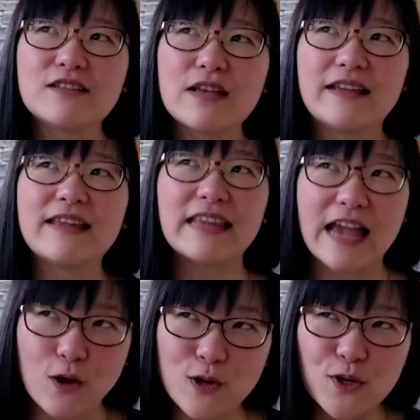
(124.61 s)
And then
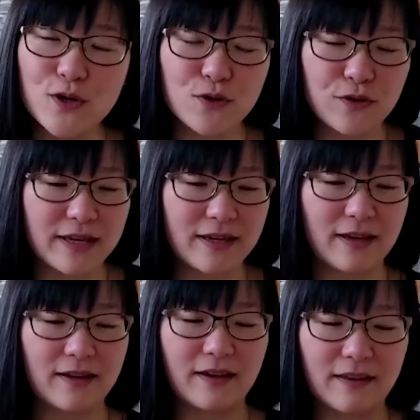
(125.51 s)
I was also
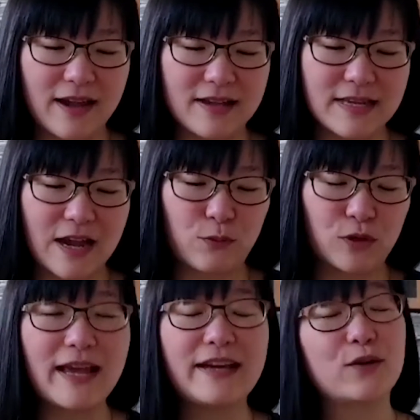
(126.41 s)
thinking that I would
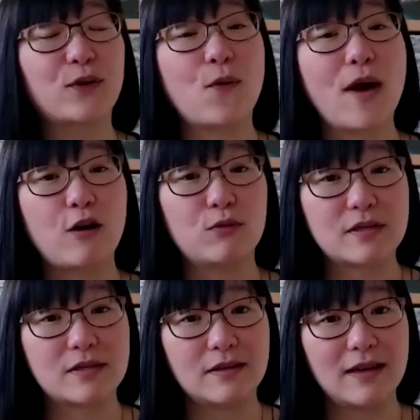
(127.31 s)
like to go
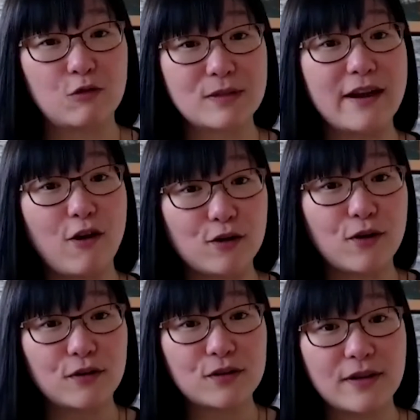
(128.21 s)
outside Hong
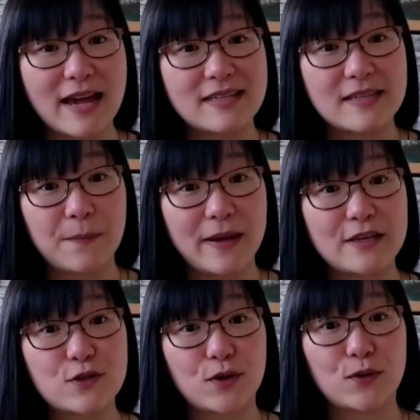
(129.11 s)
Kong to get some
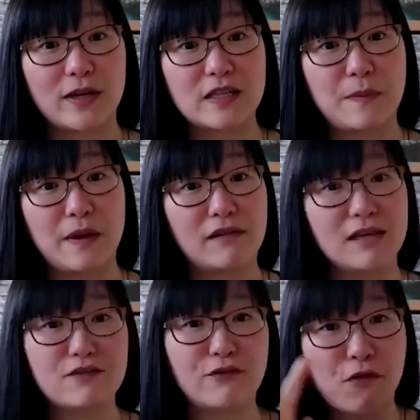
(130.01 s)
external
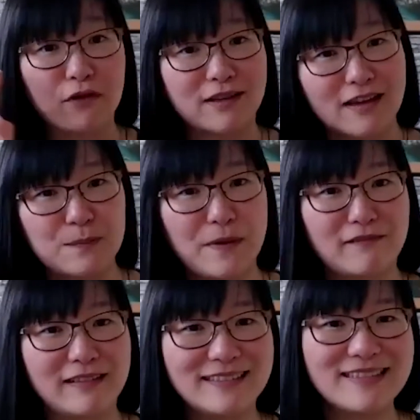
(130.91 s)
experience, foreign
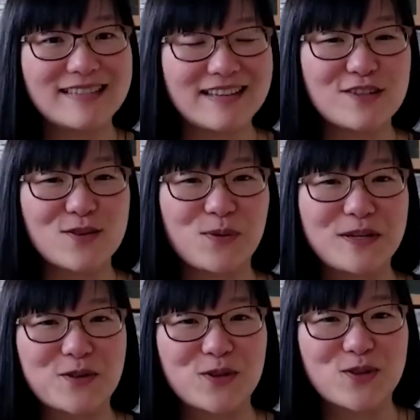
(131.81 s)
experience. It is
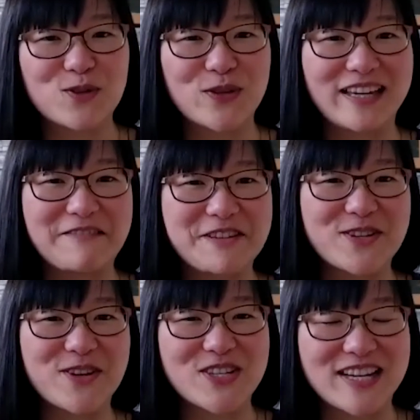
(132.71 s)
always good to do it in
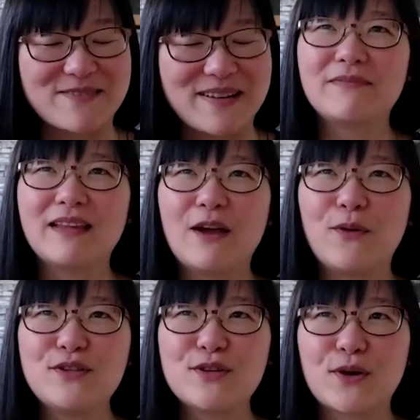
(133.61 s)
research as well. I
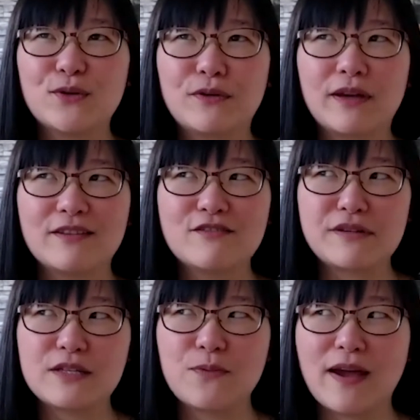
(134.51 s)
want to go to
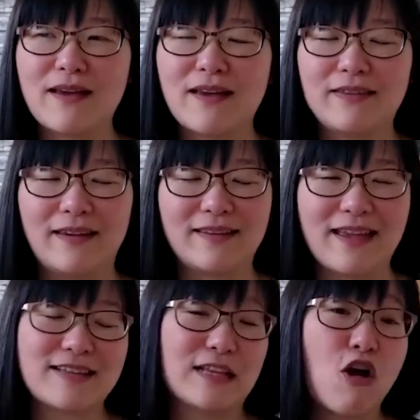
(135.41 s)
countries where
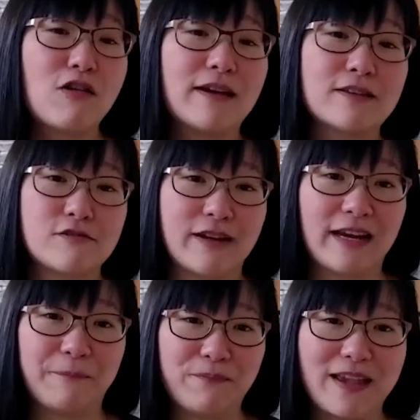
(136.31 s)
there's a long
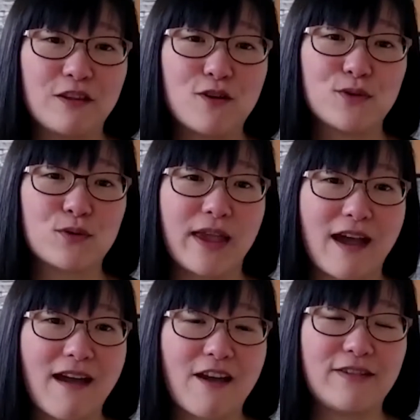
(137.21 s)
history, and also they
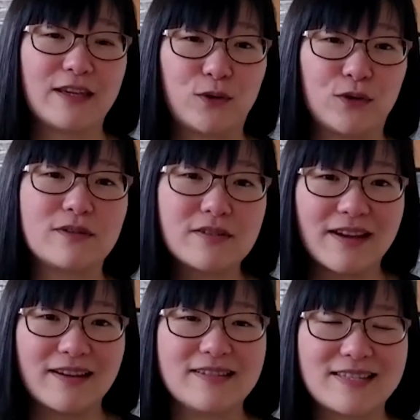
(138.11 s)
are having good
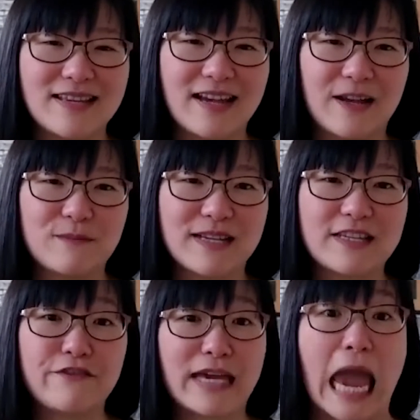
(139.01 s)

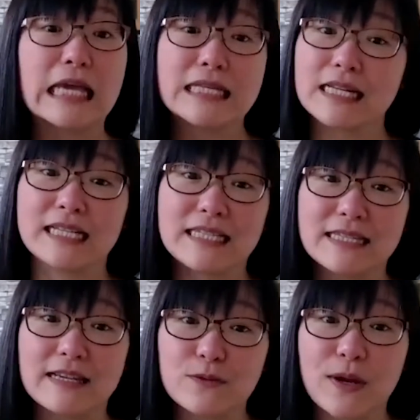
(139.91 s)
scientific excellence
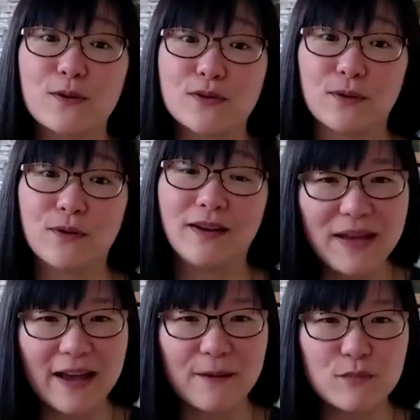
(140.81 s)
as well. So
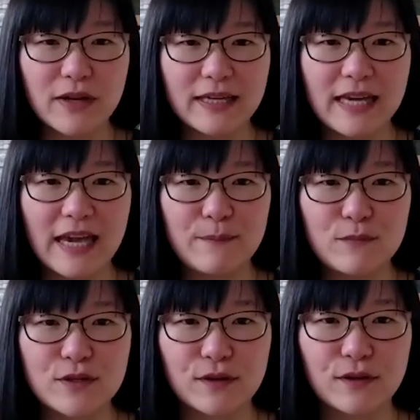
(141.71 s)
I came
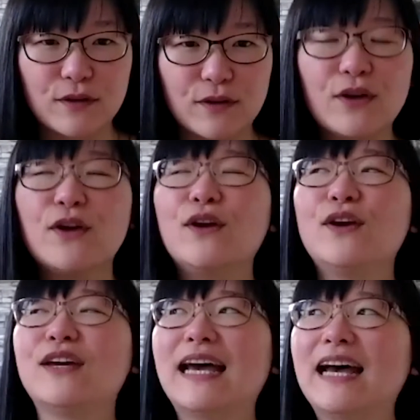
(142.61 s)
to
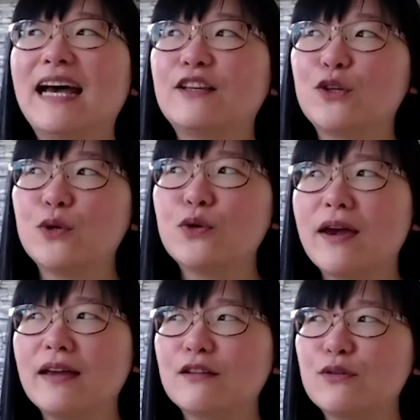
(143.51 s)
the UK
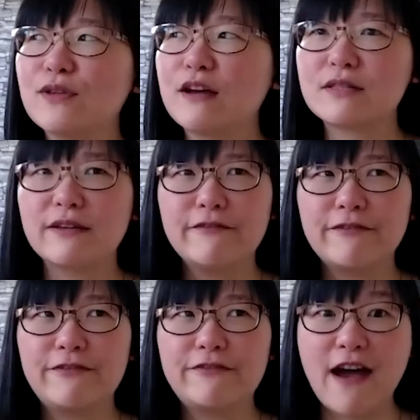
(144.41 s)
in
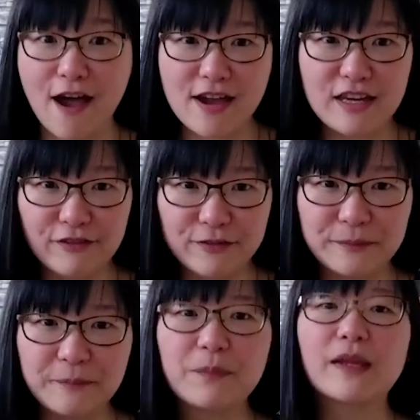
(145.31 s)

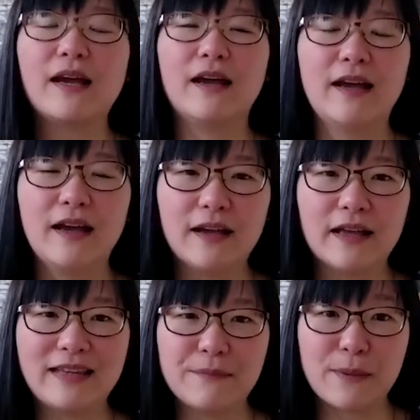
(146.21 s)

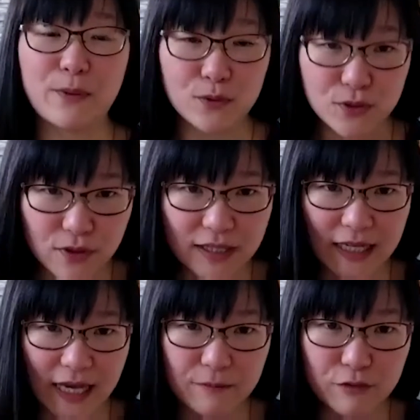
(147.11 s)
2005, did my postdoc in
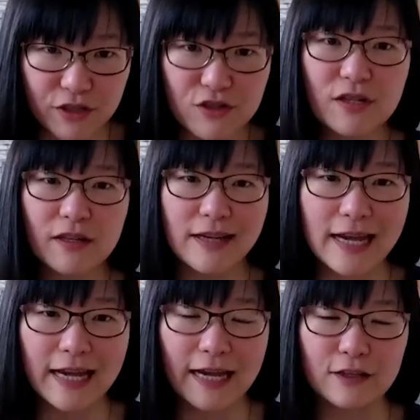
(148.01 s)
Cambridge
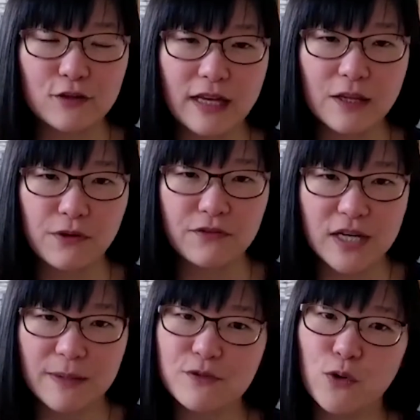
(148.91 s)
together with
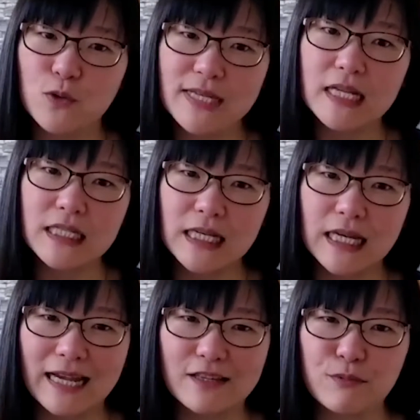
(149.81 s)
James Fawcett
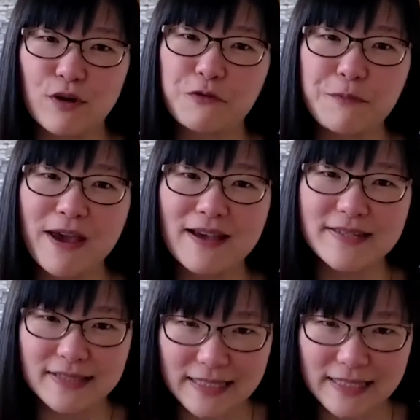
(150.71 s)
at the Brain Repair Centre.